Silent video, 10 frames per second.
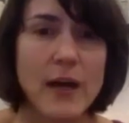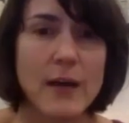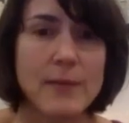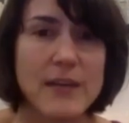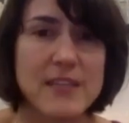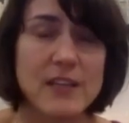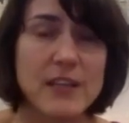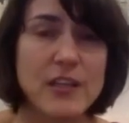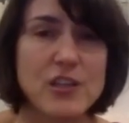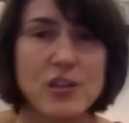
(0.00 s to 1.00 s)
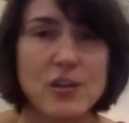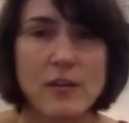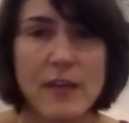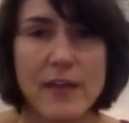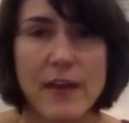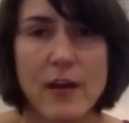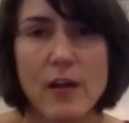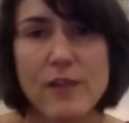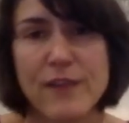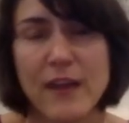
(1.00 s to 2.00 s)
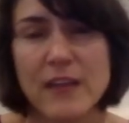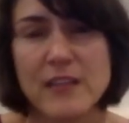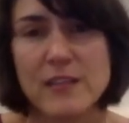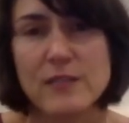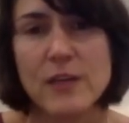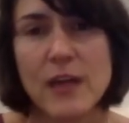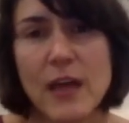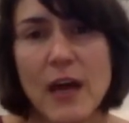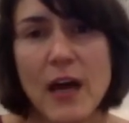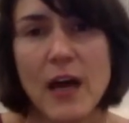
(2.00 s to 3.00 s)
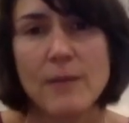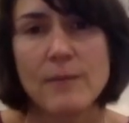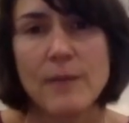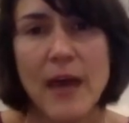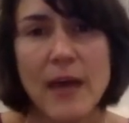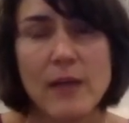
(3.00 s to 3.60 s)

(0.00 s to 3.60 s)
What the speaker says: basically ensure that they are effective at